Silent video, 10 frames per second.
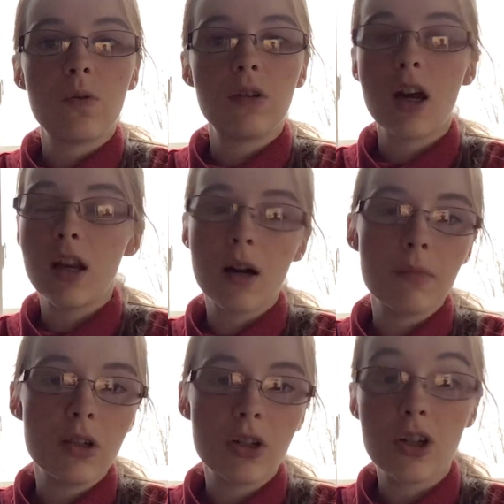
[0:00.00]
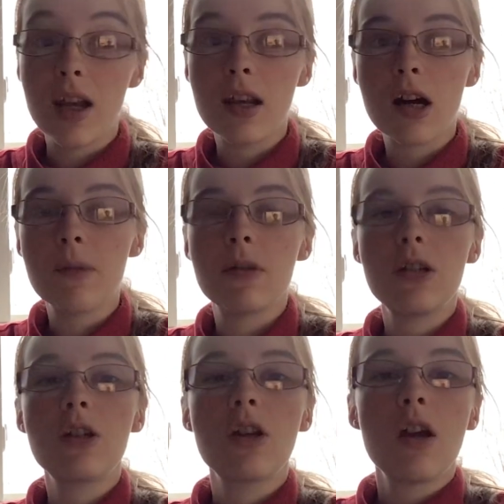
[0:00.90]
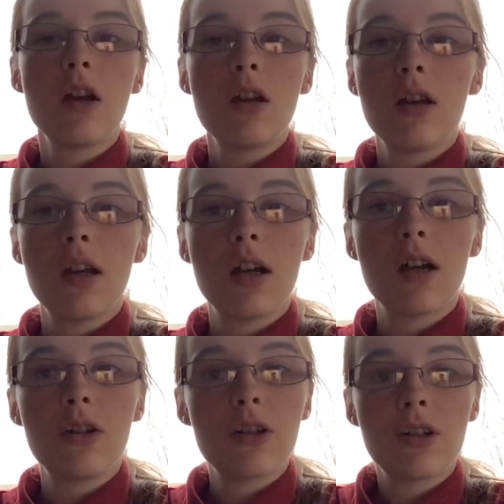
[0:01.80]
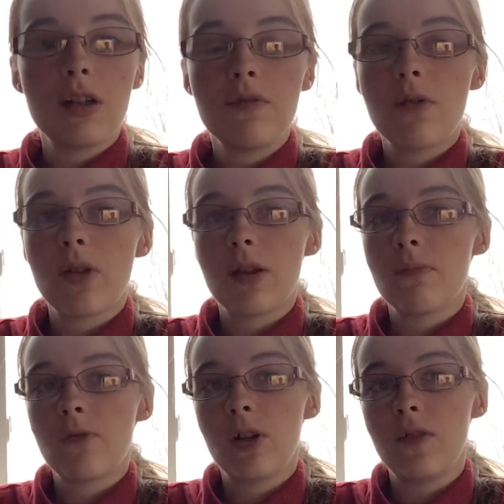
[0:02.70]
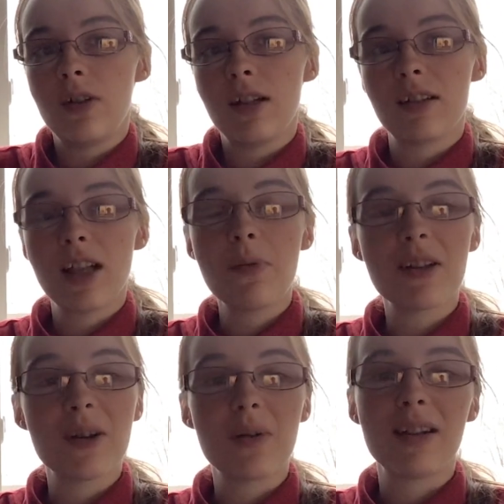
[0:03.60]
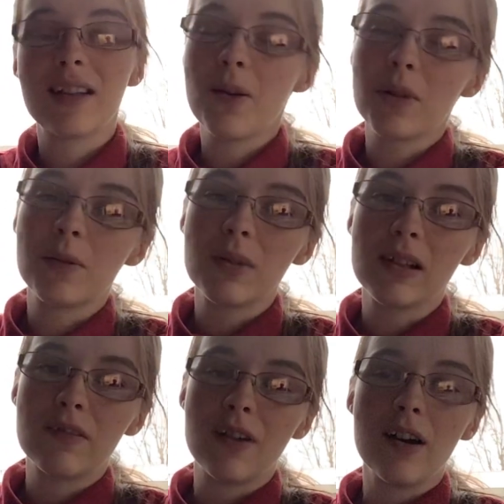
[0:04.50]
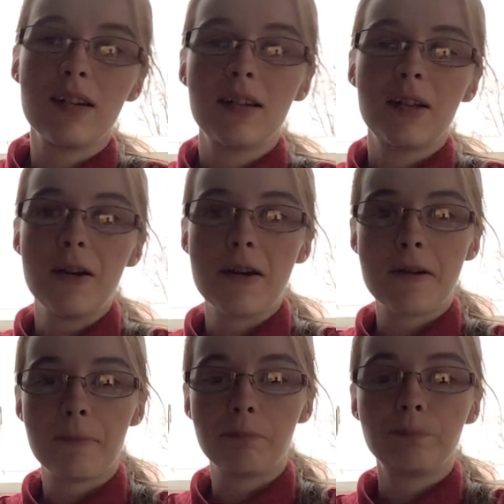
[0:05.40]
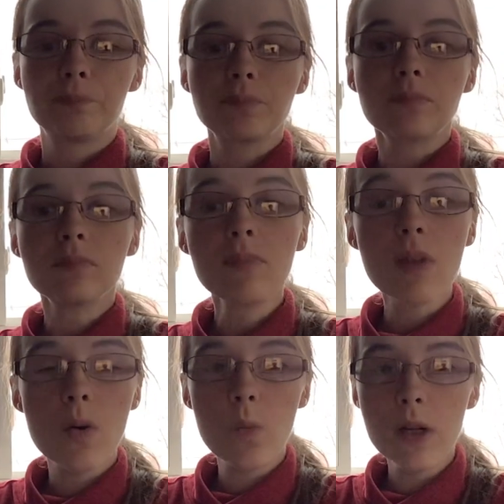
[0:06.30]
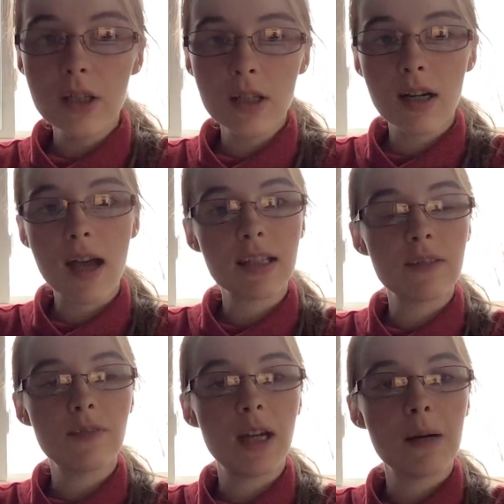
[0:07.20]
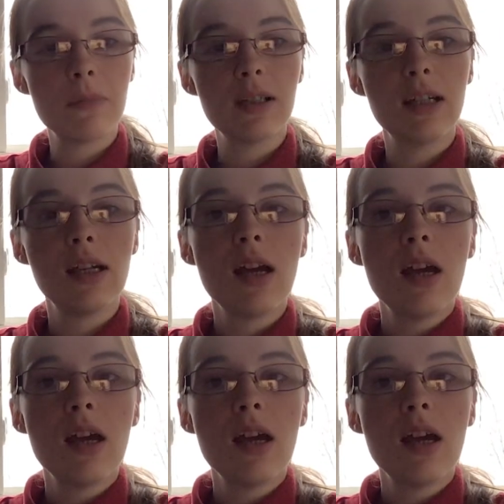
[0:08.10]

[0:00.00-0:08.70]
non-Amish and Amish, and just sing for them for evenings. That was really fun. We did it as a family,